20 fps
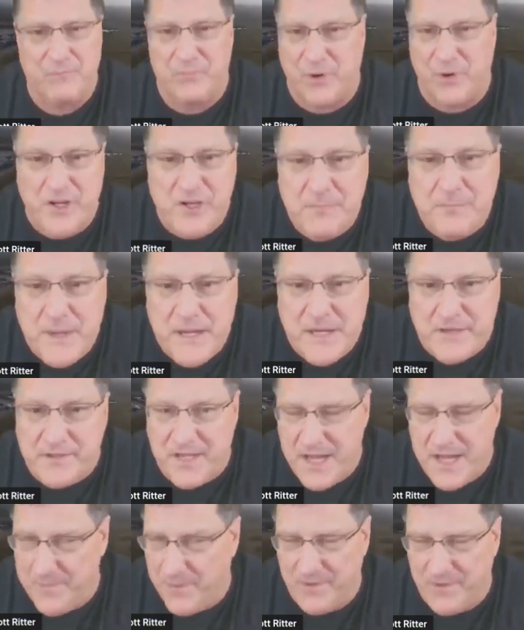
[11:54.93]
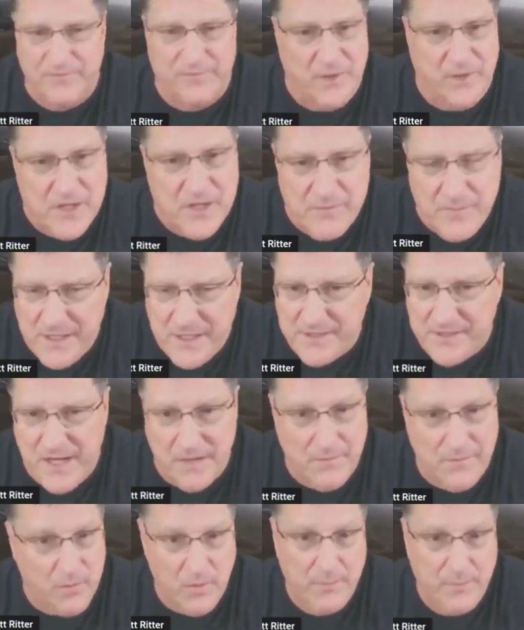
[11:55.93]
to be British peacekeepers, French
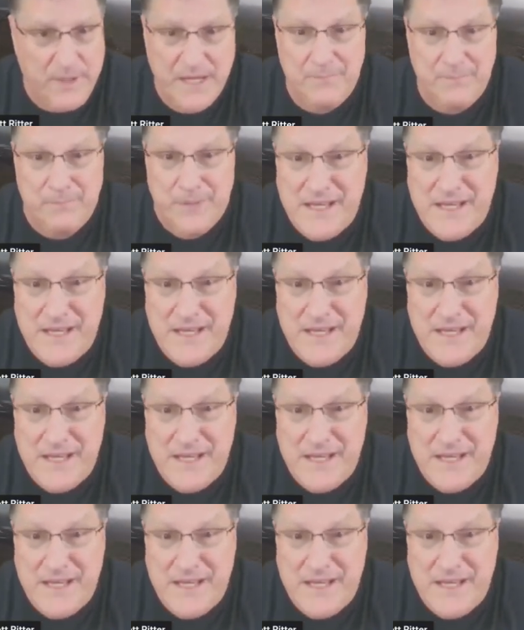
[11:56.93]
peacekeepers. There won't be any